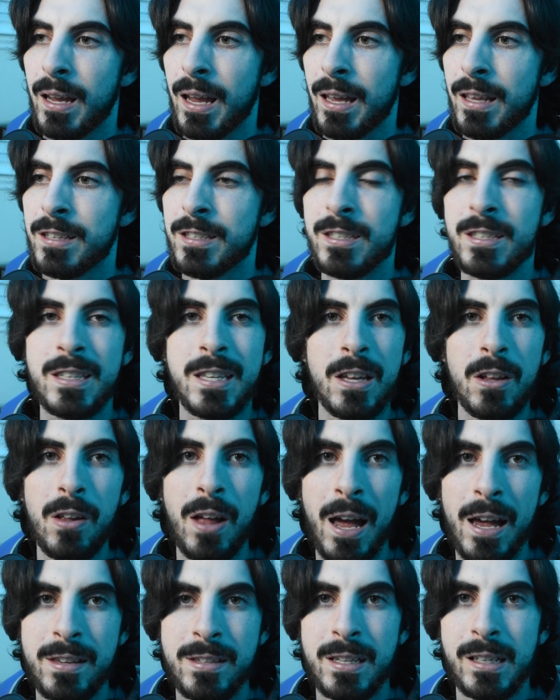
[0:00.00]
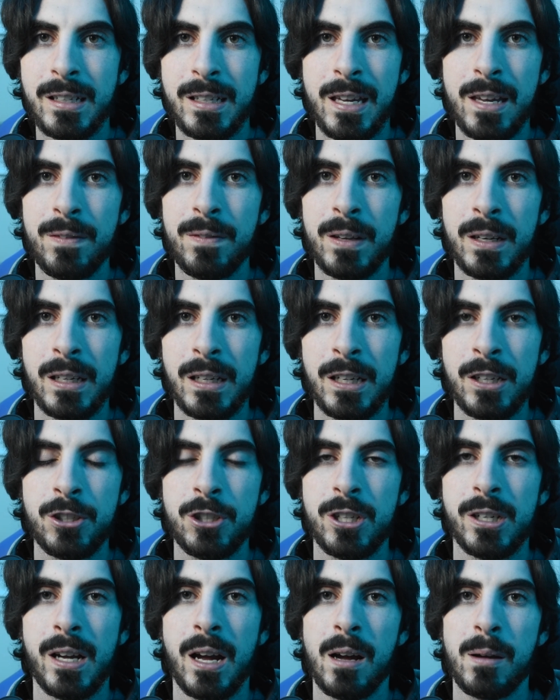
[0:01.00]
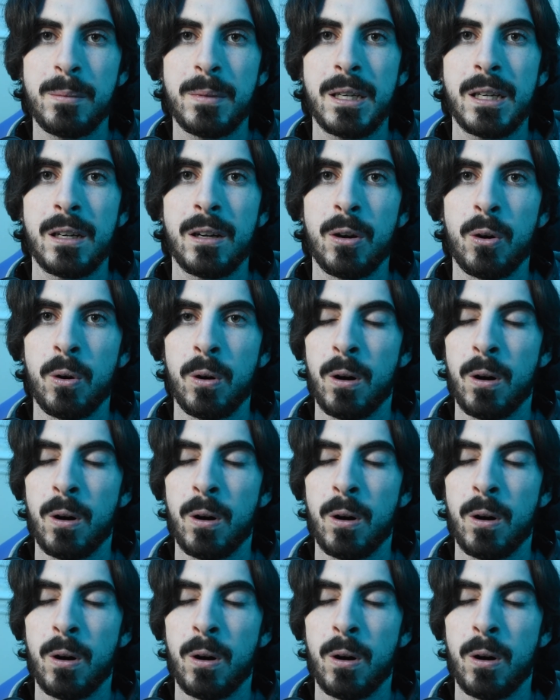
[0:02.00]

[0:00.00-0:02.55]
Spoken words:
still hasn't given Ishigami